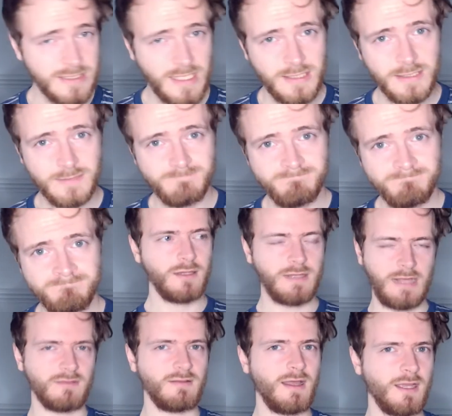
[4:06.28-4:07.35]
He said it. And
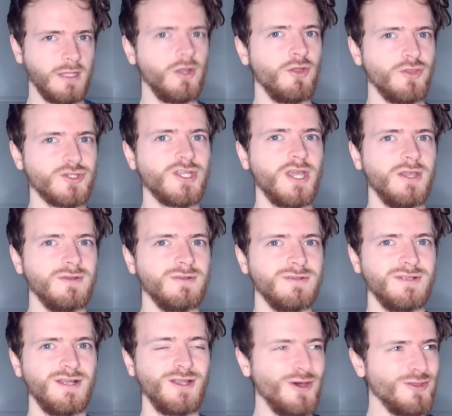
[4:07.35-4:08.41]
that's like a lot of the show.
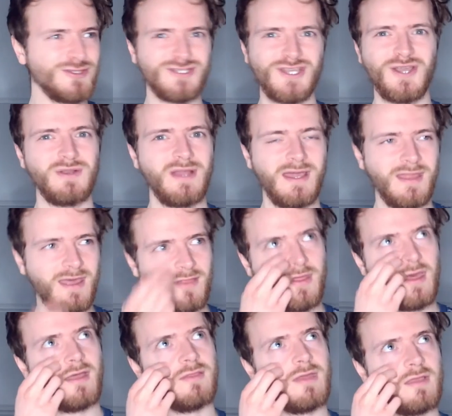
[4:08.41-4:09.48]
A lot of the show, like,
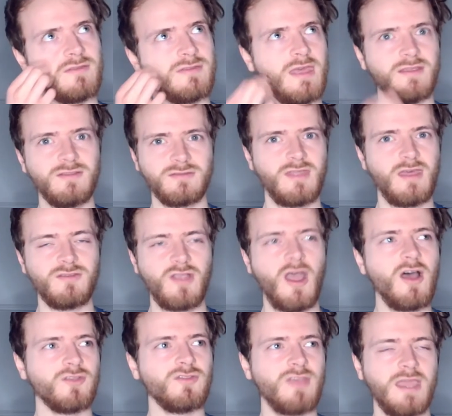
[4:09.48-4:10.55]
they
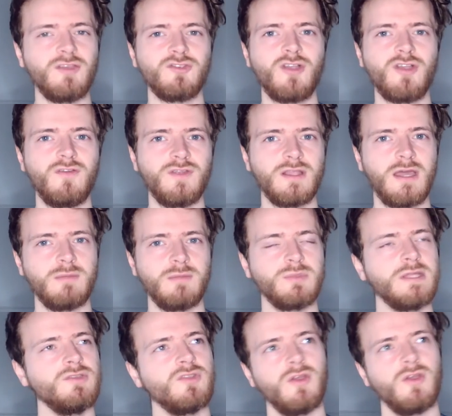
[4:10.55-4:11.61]
start saying stuff, and you're like,
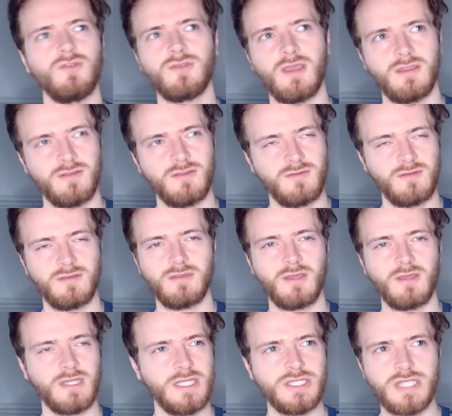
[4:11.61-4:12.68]
please don't say this, the
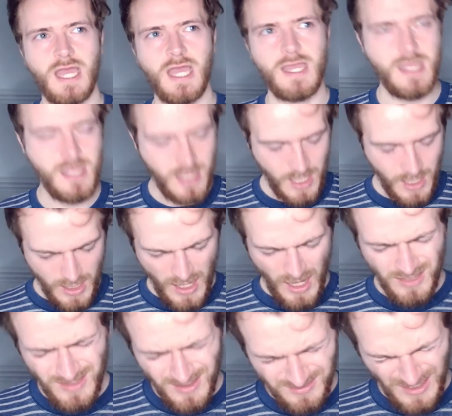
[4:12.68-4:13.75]
cliche.
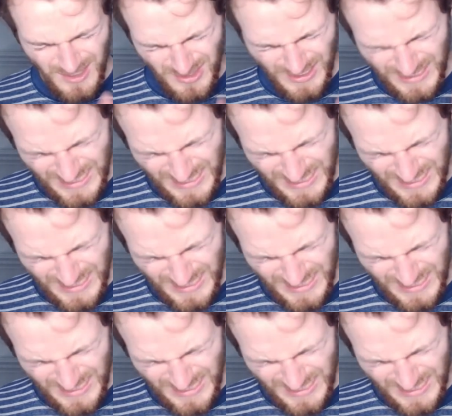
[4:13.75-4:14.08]
And they say the